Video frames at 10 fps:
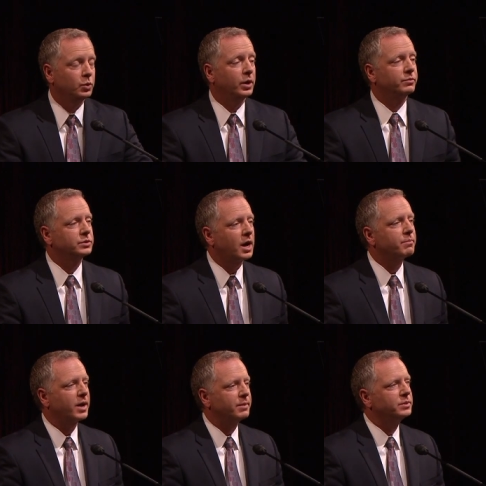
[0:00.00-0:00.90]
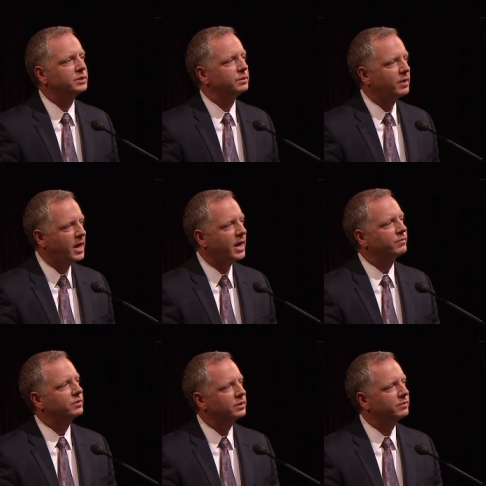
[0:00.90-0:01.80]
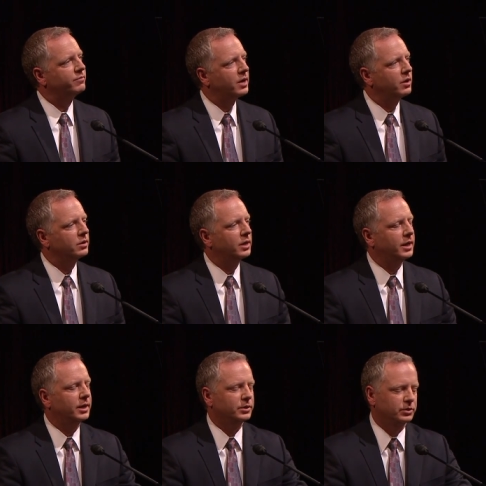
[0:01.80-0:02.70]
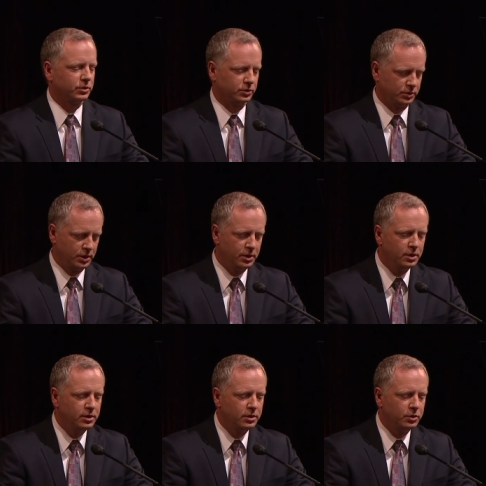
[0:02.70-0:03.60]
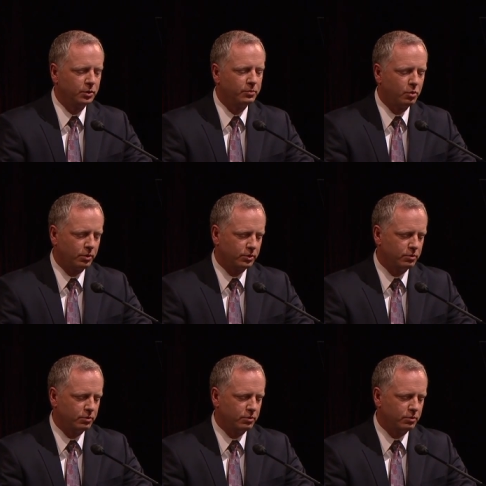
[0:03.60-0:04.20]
who have sought baptism after they found answers to important